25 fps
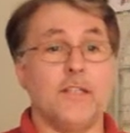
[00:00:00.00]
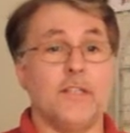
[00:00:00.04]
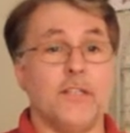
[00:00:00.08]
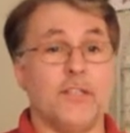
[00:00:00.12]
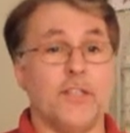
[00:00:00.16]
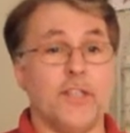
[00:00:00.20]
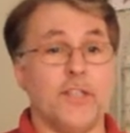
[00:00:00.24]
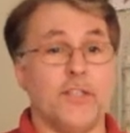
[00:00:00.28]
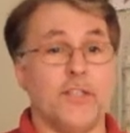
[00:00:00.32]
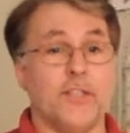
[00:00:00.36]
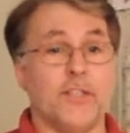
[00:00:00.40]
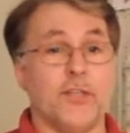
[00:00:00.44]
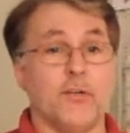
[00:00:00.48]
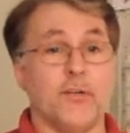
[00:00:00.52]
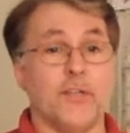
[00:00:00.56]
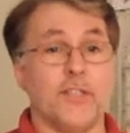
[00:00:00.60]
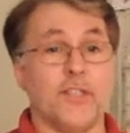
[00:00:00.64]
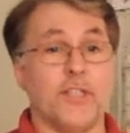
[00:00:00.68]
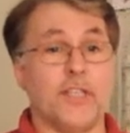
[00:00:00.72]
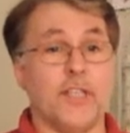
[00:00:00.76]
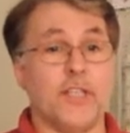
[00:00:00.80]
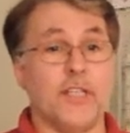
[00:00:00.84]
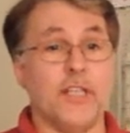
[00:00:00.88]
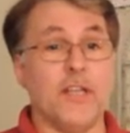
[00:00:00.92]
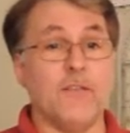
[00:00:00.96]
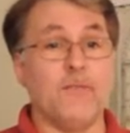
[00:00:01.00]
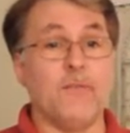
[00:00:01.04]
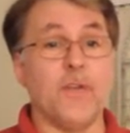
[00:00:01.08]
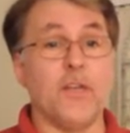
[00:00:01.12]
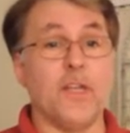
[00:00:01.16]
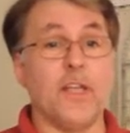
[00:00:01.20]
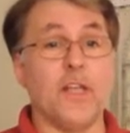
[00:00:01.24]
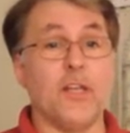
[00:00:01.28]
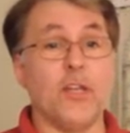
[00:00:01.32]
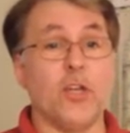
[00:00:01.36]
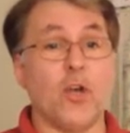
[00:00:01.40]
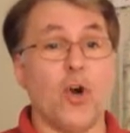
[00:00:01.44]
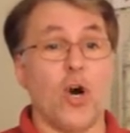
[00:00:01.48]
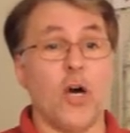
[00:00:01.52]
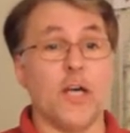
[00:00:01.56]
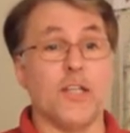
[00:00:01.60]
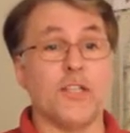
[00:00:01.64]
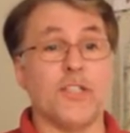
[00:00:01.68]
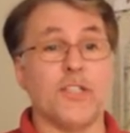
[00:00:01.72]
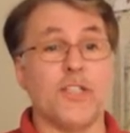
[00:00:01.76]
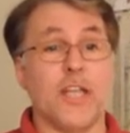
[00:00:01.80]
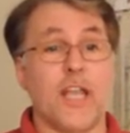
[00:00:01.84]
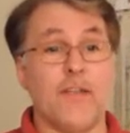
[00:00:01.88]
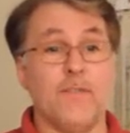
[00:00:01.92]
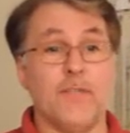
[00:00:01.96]
Since there are significant
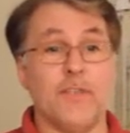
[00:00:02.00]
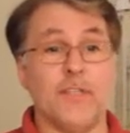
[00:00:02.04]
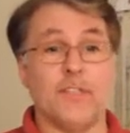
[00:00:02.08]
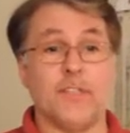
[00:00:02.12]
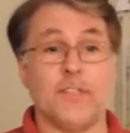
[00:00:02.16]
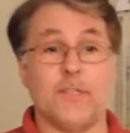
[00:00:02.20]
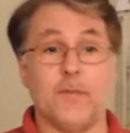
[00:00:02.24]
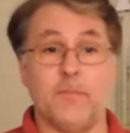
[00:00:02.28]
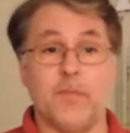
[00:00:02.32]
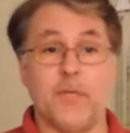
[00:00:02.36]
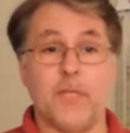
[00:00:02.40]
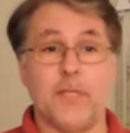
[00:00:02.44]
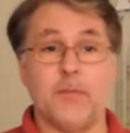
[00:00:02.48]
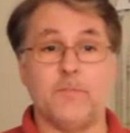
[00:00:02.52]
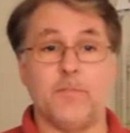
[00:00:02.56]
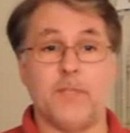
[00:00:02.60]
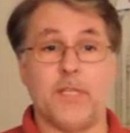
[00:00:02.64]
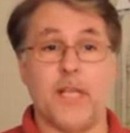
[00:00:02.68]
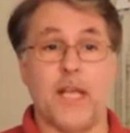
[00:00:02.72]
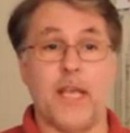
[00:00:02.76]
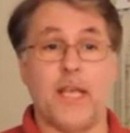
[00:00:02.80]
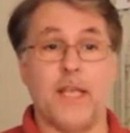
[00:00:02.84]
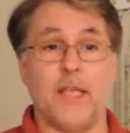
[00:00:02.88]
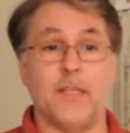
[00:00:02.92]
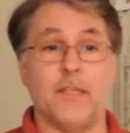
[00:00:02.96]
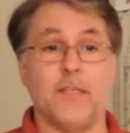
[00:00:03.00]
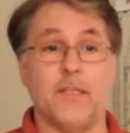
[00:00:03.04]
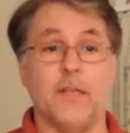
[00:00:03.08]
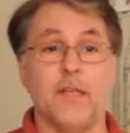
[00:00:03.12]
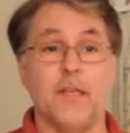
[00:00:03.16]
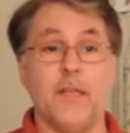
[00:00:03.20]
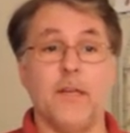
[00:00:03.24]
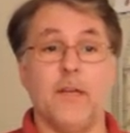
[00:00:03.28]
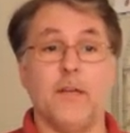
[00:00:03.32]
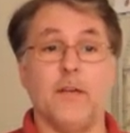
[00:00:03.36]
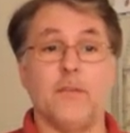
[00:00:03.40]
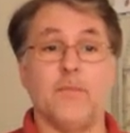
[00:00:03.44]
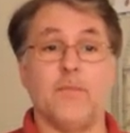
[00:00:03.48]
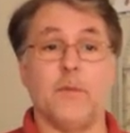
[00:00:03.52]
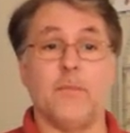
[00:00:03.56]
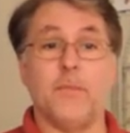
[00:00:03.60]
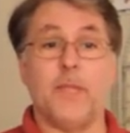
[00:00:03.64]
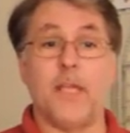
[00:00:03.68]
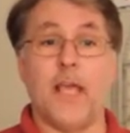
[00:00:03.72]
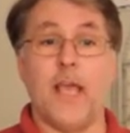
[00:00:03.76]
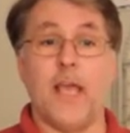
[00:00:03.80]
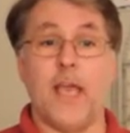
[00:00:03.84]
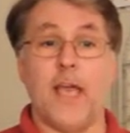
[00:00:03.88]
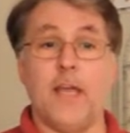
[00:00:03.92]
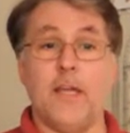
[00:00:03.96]
cost savings to be obtained from
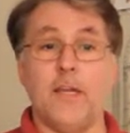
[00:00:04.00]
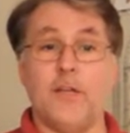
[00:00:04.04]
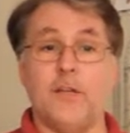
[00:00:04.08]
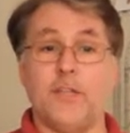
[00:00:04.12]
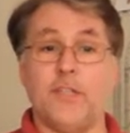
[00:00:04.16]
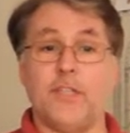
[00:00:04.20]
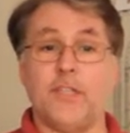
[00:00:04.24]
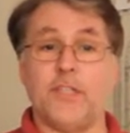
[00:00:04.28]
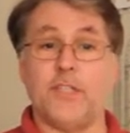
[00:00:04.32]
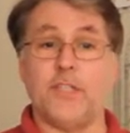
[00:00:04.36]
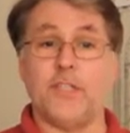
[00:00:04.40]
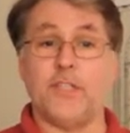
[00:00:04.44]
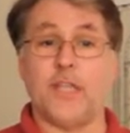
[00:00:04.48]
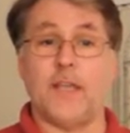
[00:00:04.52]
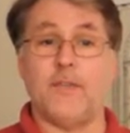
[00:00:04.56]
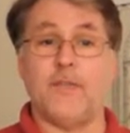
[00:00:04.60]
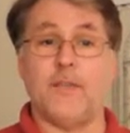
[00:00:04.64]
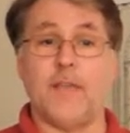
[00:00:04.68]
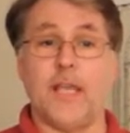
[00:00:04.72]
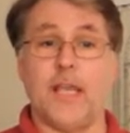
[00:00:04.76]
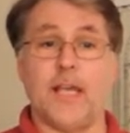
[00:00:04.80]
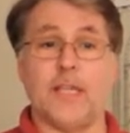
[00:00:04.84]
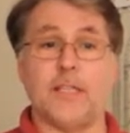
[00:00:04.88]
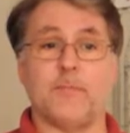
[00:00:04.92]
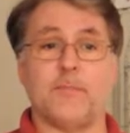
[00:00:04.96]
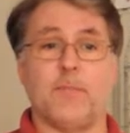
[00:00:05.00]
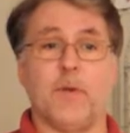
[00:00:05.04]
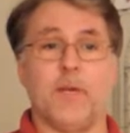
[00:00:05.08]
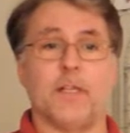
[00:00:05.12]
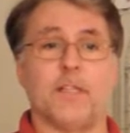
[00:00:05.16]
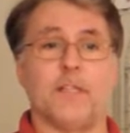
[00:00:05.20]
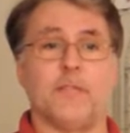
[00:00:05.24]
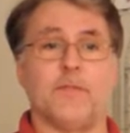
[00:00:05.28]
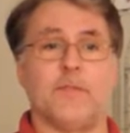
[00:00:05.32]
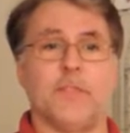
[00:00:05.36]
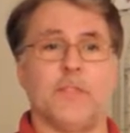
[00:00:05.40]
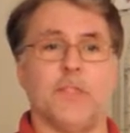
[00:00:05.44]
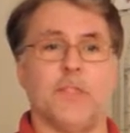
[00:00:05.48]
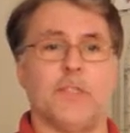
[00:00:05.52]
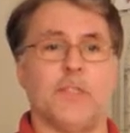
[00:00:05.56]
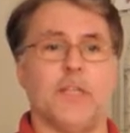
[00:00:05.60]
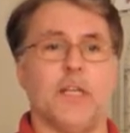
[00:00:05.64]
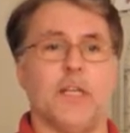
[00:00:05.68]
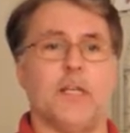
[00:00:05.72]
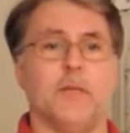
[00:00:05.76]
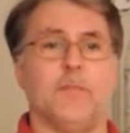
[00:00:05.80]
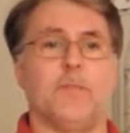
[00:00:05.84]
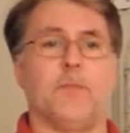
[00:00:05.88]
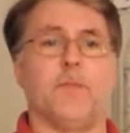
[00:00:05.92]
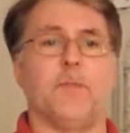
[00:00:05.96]
the energy-saving aspects of
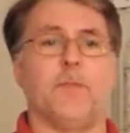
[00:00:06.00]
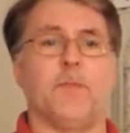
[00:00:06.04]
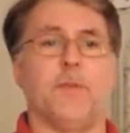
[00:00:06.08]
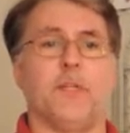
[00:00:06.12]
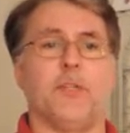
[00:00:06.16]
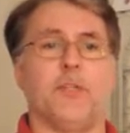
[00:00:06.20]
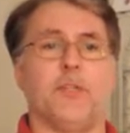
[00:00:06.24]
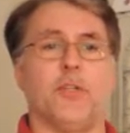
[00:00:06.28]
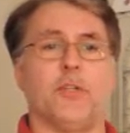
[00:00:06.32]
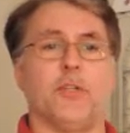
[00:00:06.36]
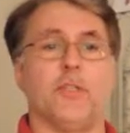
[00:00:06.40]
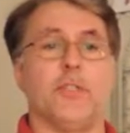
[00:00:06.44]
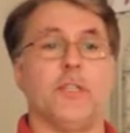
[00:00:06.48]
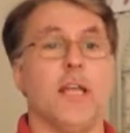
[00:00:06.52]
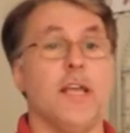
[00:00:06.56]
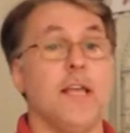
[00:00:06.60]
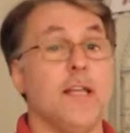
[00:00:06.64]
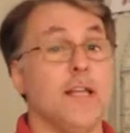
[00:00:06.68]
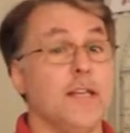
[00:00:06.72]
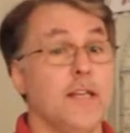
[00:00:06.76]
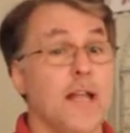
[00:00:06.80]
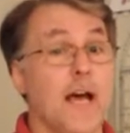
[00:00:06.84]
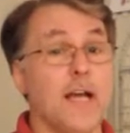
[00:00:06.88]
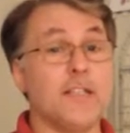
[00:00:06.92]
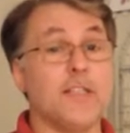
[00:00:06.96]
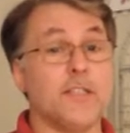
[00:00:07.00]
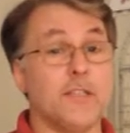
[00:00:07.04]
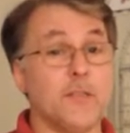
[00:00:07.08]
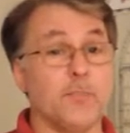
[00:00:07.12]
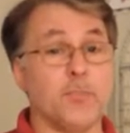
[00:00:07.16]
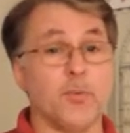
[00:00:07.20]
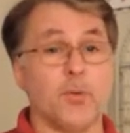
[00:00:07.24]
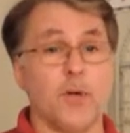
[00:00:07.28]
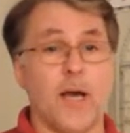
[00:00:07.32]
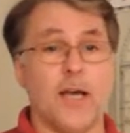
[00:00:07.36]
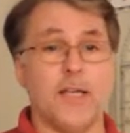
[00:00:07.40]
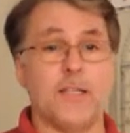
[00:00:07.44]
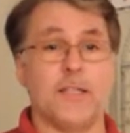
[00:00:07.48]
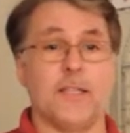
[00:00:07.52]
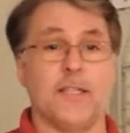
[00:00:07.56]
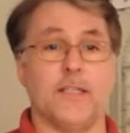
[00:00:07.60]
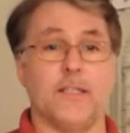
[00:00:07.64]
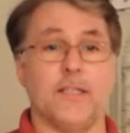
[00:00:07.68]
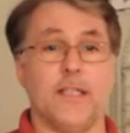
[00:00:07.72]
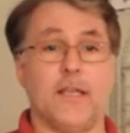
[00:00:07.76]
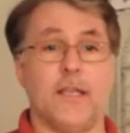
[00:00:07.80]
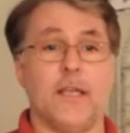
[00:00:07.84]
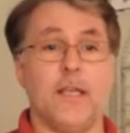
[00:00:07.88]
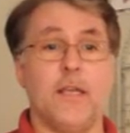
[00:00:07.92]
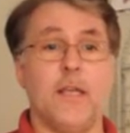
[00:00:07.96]
sustainable features, not
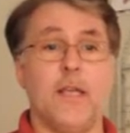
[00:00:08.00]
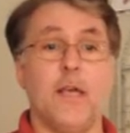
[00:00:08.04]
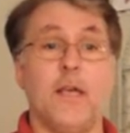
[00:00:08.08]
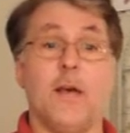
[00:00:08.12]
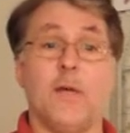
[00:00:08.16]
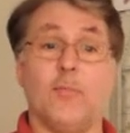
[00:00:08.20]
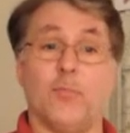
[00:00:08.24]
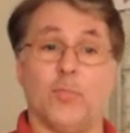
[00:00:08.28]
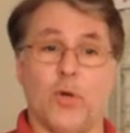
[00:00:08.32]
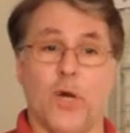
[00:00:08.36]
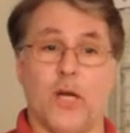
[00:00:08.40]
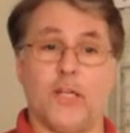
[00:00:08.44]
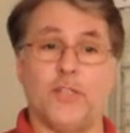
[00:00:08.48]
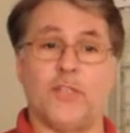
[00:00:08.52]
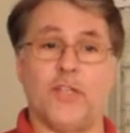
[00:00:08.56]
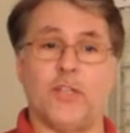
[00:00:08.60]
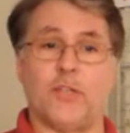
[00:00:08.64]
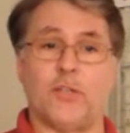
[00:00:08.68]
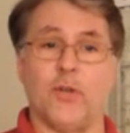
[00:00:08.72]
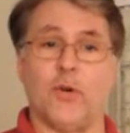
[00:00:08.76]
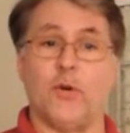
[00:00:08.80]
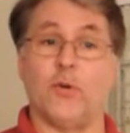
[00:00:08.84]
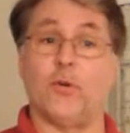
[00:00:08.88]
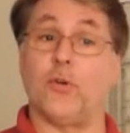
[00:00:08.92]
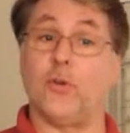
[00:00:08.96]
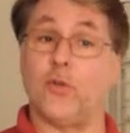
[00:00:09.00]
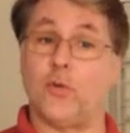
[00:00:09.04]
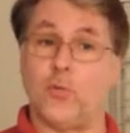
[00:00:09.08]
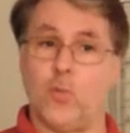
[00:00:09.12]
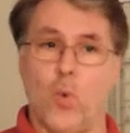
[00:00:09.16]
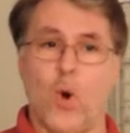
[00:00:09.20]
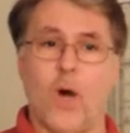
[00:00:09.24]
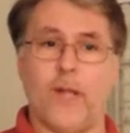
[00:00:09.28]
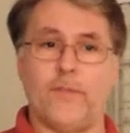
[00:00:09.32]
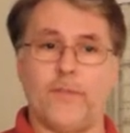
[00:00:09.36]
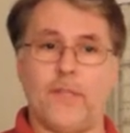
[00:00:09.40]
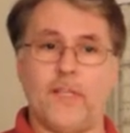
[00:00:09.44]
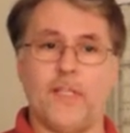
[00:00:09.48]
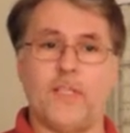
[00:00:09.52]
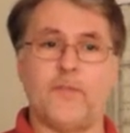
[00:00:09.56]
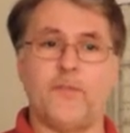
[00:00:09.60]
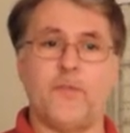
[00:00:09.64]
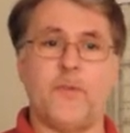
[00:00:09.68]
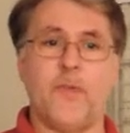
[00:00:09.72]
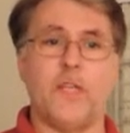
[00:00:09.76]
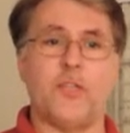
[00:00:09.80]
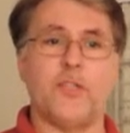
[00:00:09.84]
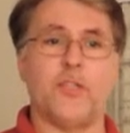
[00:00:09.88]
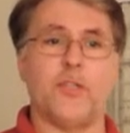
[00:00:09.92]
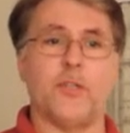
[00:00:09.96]
surprisingly, project owners want these
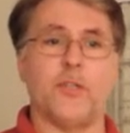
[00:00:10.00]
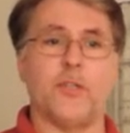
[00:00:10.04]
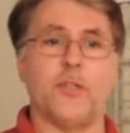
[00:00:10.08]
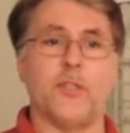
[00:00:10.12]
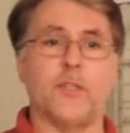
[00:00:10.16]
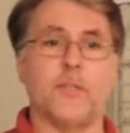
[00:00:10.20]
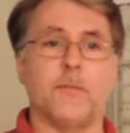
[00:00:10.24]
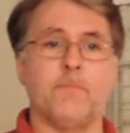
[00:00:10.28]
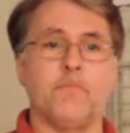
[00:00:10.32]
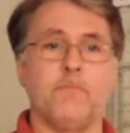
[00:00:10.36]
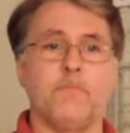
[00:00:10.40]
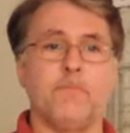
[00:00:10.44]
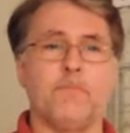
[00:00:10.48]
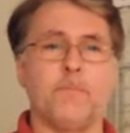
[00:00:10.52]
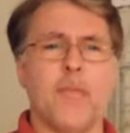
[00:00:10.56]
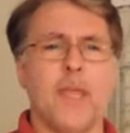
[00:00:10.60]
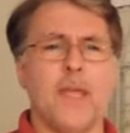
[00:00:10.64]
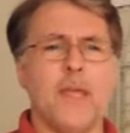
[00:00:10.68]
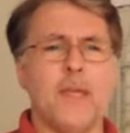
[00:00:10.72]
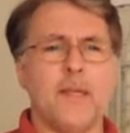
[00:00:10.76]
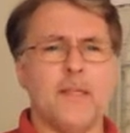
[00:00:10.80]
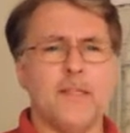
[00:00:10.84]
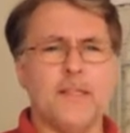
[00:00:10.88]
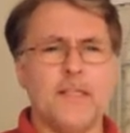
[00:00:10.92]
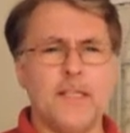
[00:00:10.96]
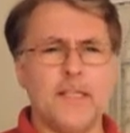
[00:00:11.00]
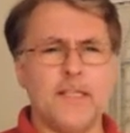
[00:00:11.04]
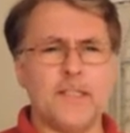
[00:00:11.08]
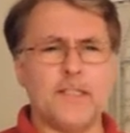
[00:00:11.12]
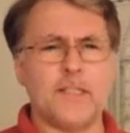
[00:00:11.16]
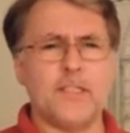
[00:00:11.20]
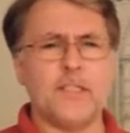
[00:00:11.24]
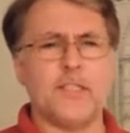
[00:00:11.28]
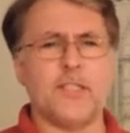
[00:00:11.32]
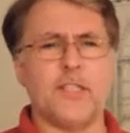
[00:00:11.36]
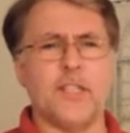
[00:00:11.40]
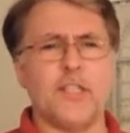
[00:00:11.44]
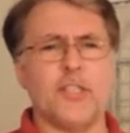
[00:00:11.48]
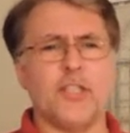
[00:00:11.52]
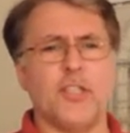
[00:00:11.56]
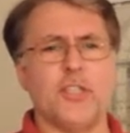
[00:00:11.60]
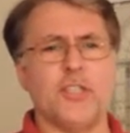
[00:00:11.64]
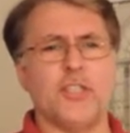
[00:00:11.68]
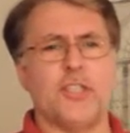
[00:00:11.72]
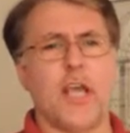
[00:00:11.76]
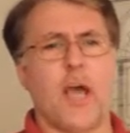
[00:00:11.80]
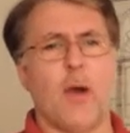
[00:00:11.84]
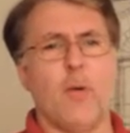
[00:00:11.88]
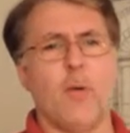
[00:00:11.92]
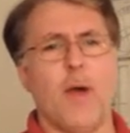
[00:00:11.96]
features. These
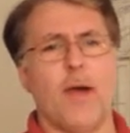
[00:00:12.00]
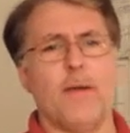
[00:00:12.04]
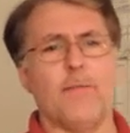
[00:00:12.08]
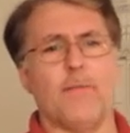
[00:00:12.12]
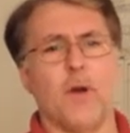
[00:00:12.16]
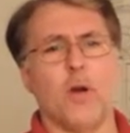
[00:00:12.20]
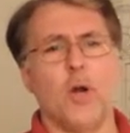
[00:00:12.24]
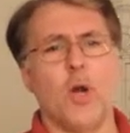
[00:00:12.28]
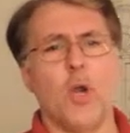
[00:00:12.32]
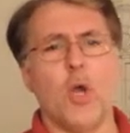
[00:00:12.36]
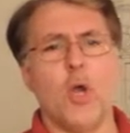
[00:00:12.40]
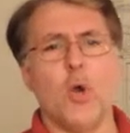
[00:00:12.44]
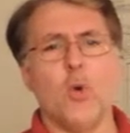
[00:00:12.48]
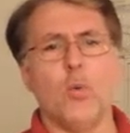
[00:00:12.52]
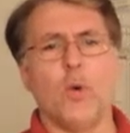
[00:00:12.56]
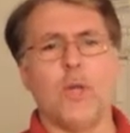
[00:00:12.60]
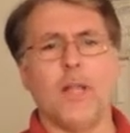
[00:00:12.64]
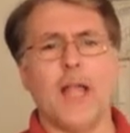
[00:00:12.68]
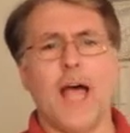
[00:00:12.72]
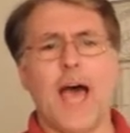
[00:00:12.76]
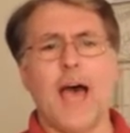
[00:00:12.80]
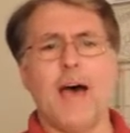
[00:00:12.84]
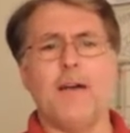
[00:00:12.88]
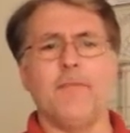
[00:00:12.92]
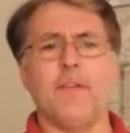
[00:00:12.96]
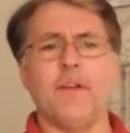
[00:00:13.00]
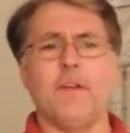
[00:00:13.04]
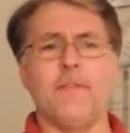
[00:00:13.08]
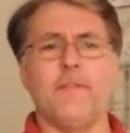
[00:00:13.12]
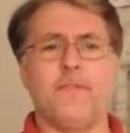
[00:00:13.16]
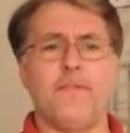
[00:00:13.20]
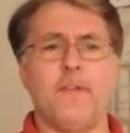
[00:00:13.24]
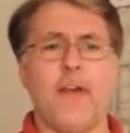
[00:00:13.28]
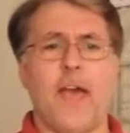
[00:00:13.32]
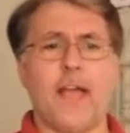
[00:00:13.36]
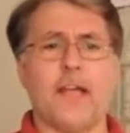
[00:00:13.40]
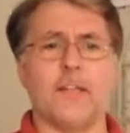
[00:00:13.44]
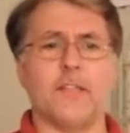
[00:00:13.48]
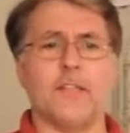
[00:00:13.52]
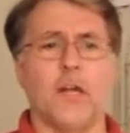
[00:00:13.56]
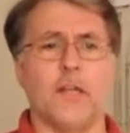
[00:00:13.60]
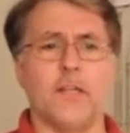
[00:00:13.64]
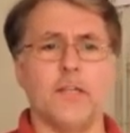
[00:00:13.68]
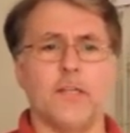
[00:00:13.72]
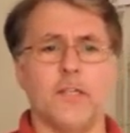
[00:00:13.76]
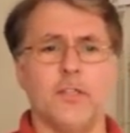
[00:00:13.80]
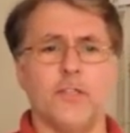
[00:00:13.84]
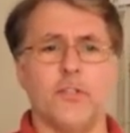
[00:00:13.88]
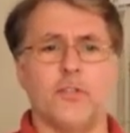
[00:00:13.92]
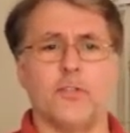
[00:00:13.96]
decisions, however, will have an effect
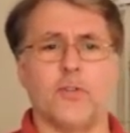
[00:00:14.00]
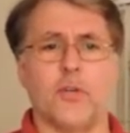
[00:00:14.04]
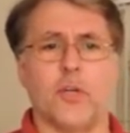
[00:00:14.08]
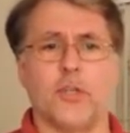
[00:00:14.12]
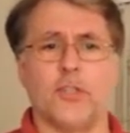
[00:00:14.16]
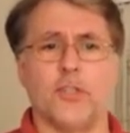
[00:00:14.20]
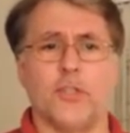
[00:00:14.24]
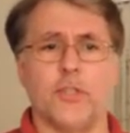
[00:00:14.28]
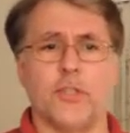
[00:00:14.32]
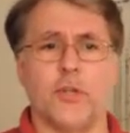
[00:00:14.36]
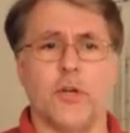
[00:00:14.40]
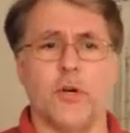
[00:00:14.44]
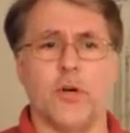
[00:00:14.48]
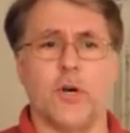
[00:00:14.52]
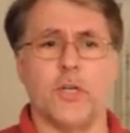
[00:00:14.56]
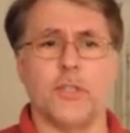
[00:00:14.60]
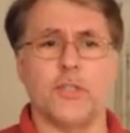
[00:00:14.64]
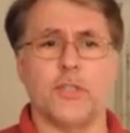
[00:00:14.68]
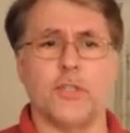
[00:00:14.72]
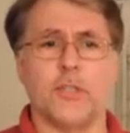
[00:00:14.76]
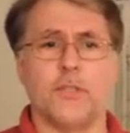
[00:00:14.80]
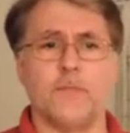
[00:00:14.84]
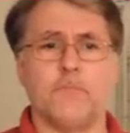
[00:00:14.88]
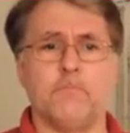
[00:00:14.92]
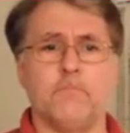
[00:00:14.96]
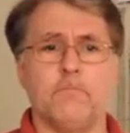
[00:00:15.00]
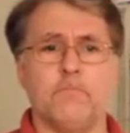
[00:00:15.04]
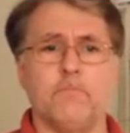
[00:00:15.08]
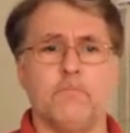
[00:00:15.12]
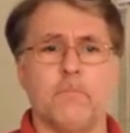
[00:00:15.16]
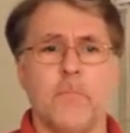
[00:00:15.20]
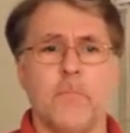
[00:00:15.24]
on construction cost.